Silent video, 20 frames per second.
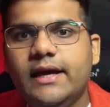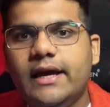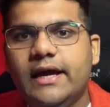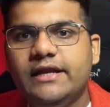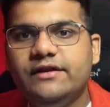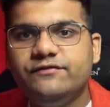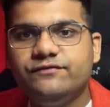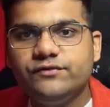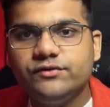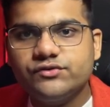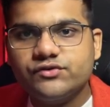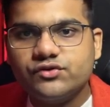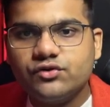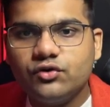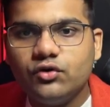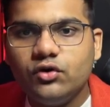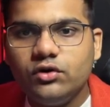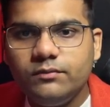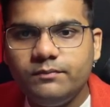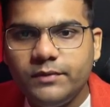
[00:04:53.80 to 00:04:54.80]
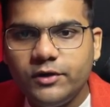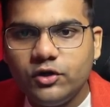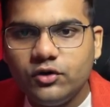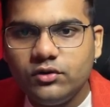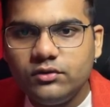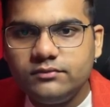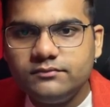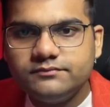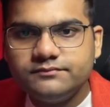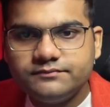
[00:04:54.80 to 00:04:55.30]
And if you scroll
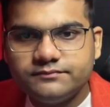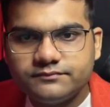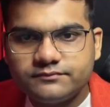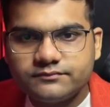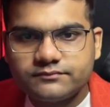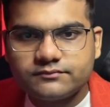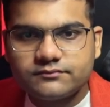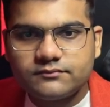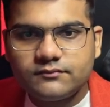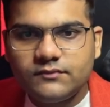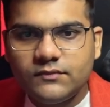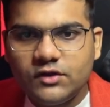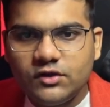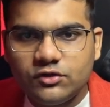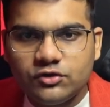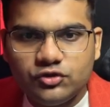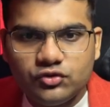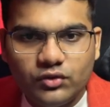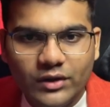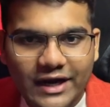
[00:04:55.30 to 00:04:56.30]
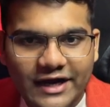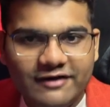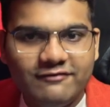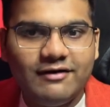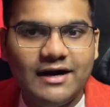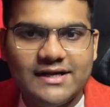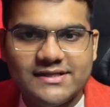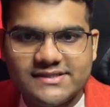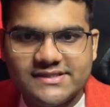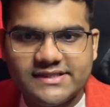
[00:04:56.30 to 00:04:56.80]
below to
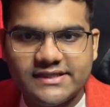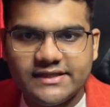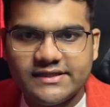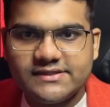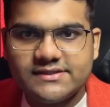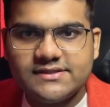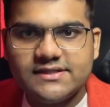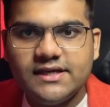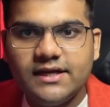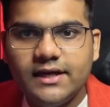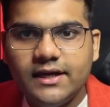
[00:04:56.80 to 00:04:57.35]
advanced settings,